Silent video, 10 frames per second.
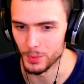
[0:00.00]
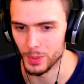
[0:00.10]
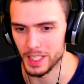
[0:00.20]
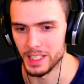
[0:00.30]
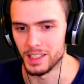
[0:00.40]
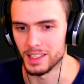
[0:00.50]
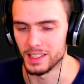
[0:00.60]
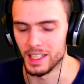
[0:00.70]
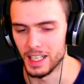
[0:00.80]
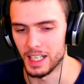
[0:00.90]

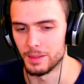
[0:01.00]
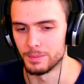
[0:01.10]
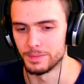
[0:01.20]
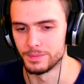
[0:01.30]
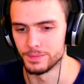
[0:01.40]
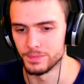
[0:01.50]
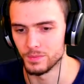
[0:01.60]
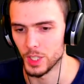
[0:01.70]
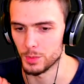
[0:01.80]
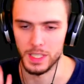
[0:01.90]

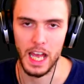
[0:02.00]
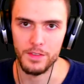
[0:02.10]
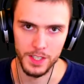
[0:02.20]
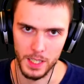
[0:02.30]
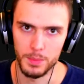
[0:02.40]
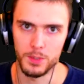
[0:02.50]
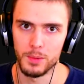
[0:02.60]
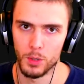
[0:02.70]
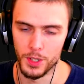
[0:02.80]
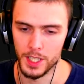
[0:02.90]
Because we have the numbers, we
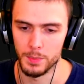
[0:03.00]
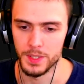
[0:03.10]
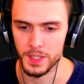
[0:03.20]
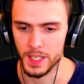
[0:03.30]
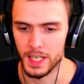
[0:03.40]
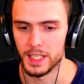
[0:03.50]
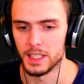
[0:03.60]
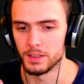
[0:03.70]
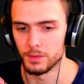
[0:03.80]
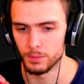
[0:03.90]
want the numbers to
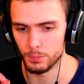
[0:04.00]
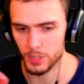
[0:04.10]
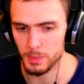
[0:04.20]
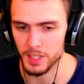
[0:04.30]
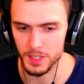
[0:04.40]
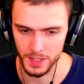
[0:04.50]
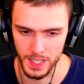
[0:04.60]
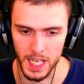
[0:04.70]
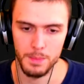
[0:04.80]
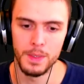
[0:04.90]
stay pretty much the
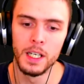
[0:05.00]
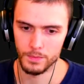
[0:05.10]
same.